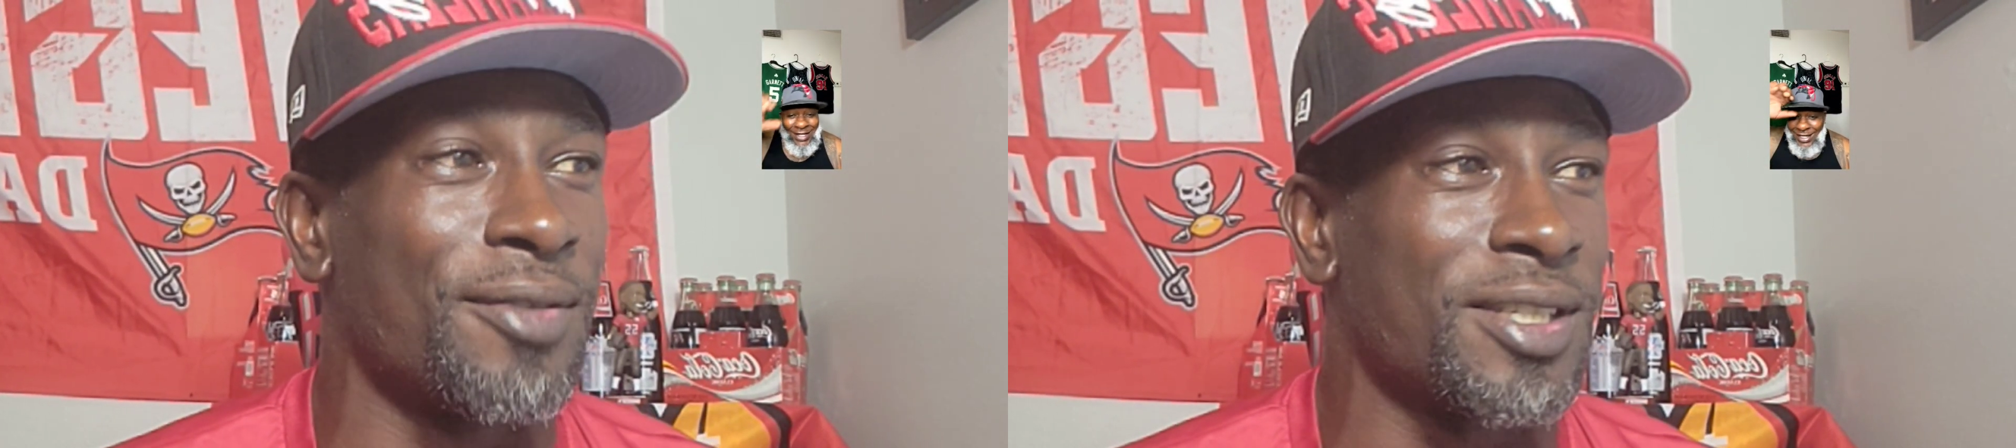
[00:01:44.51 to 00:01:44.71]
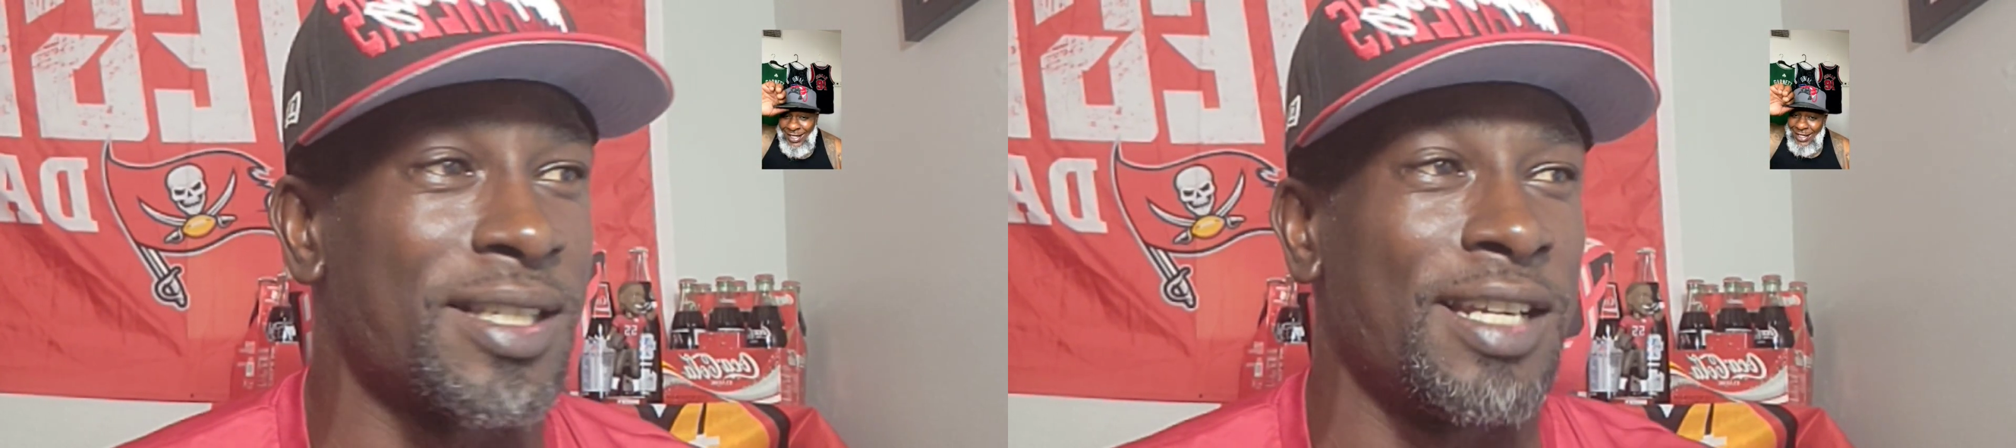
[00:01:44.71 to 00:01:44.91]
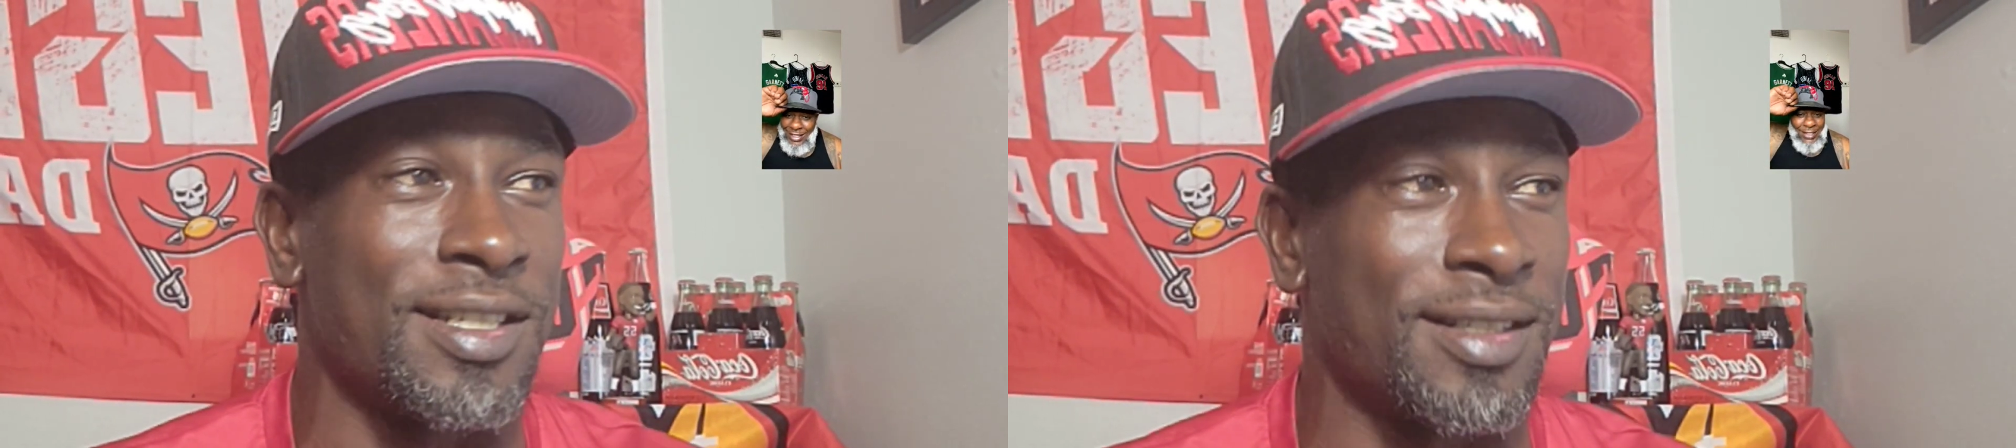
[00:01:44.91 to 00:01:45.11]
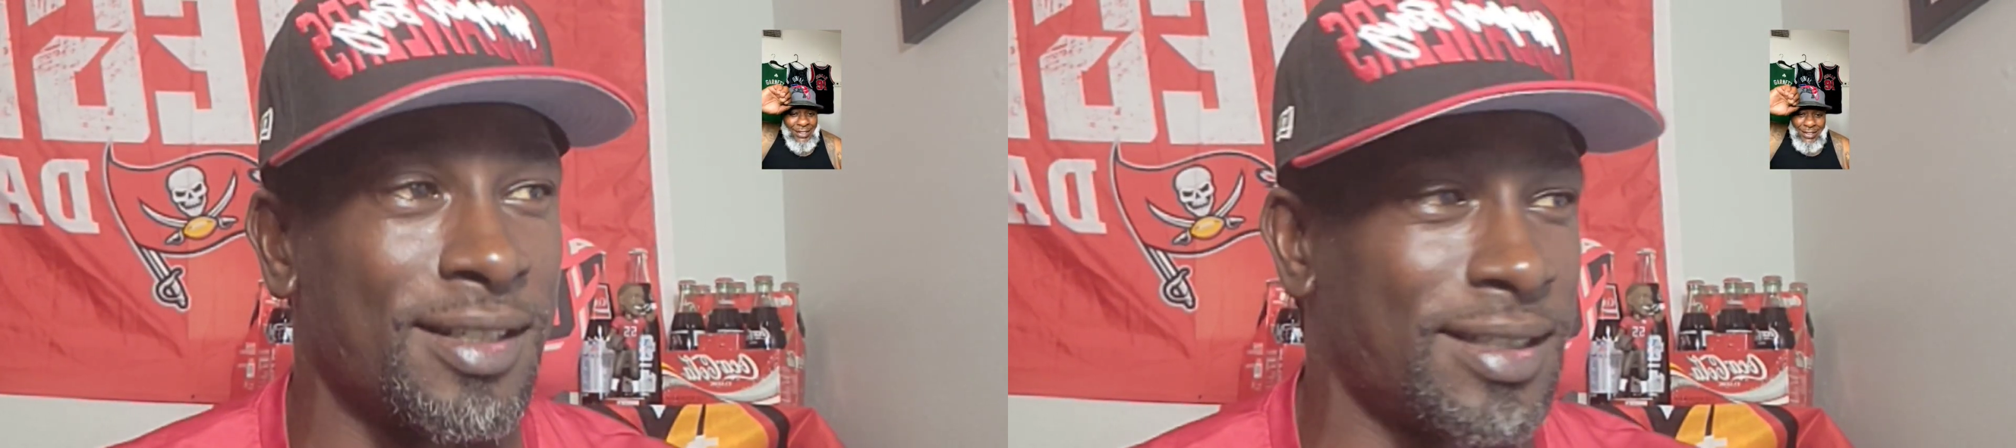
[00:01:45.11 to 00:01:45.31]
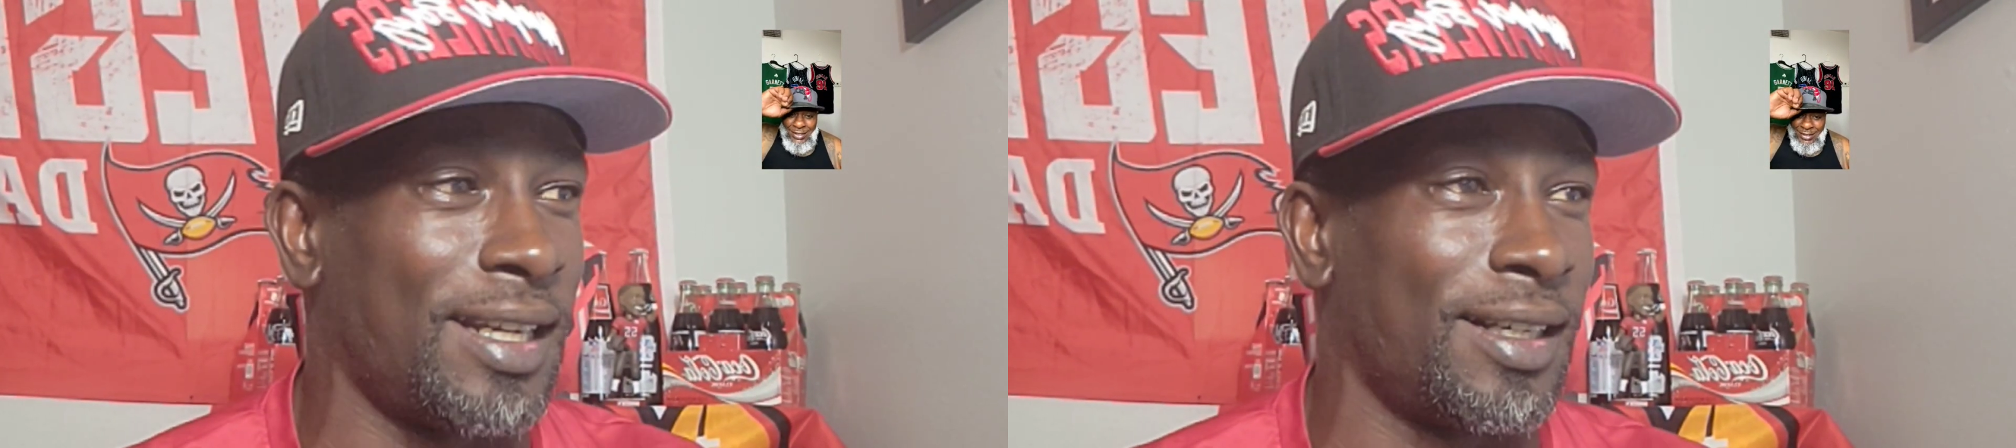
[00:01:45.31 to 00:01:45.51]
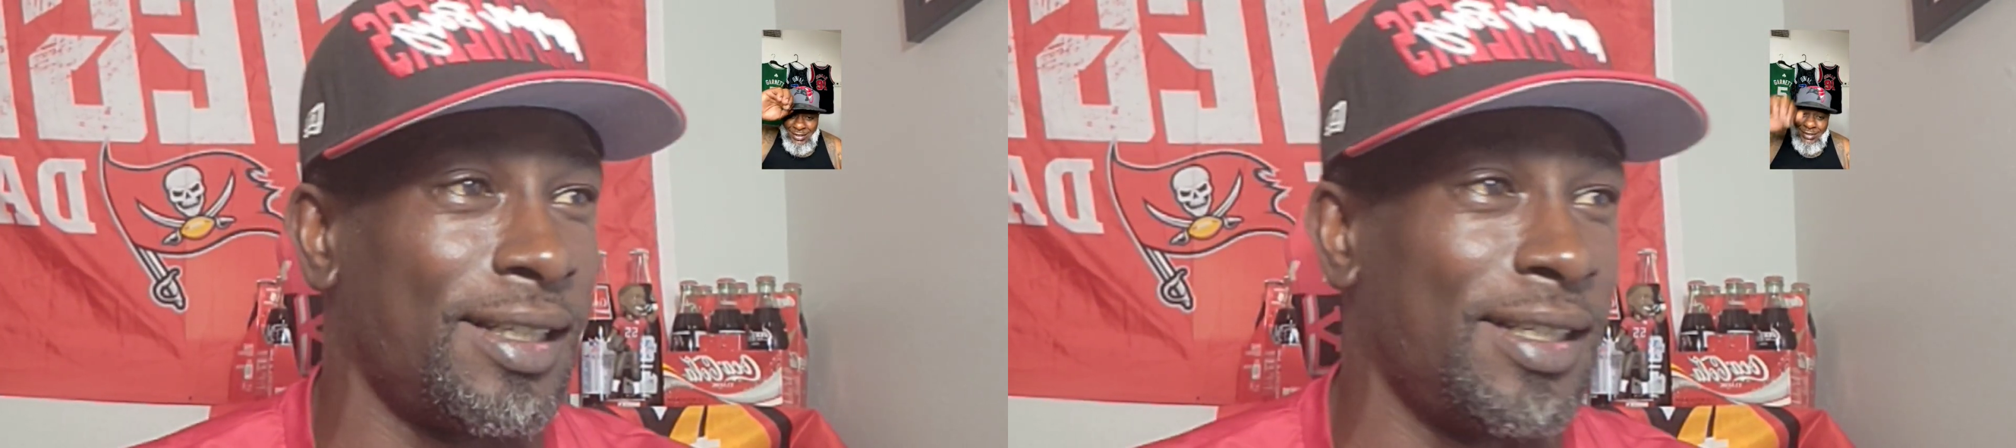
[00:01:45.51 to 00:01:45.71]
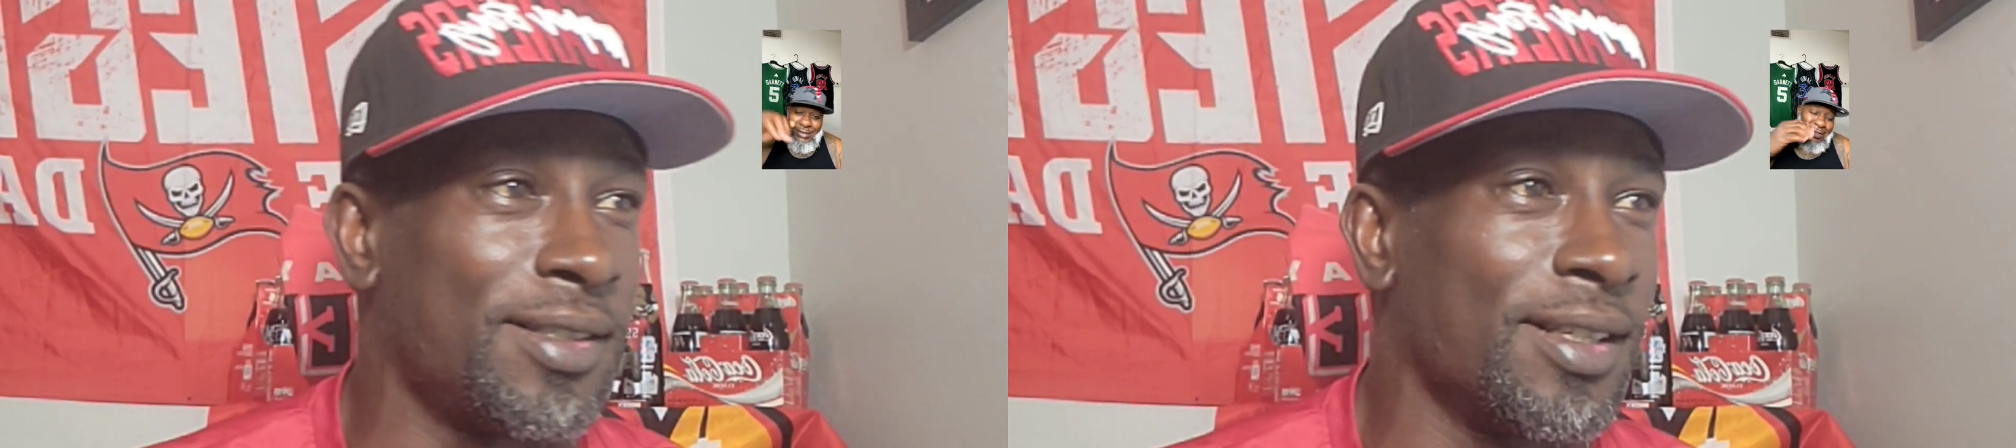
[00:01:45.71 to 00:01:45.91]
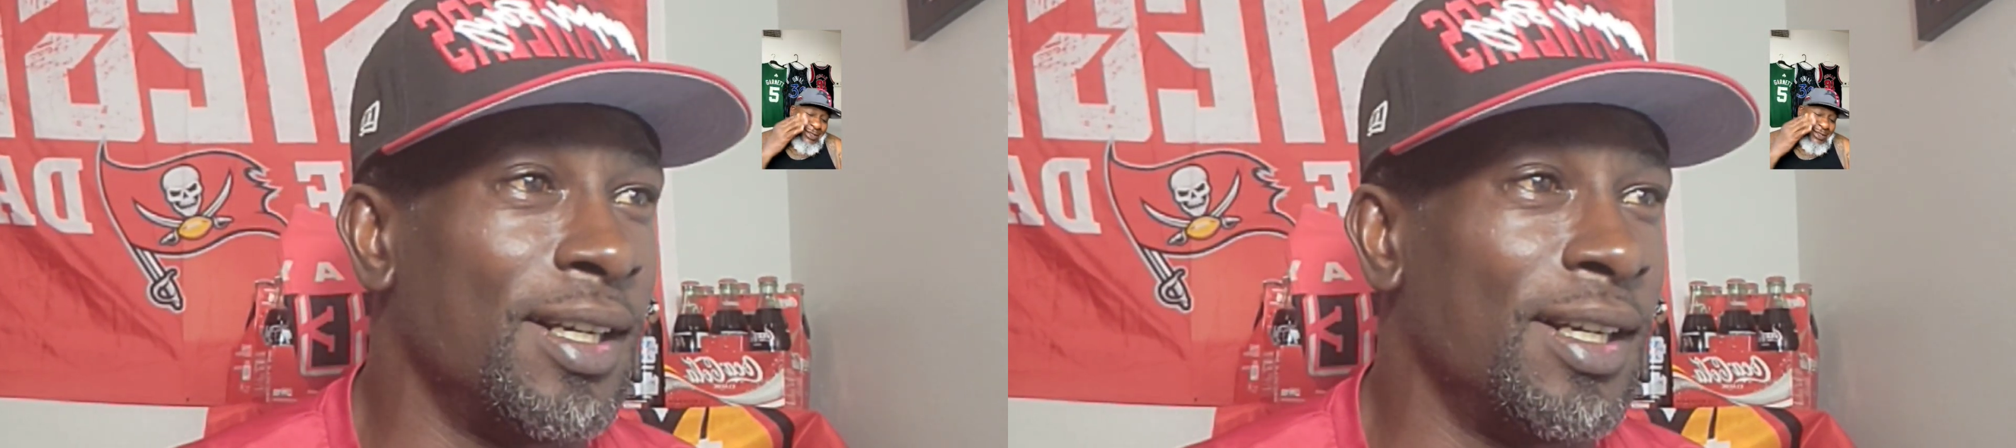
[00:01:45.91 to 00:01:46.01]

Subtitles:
conversation to say the least.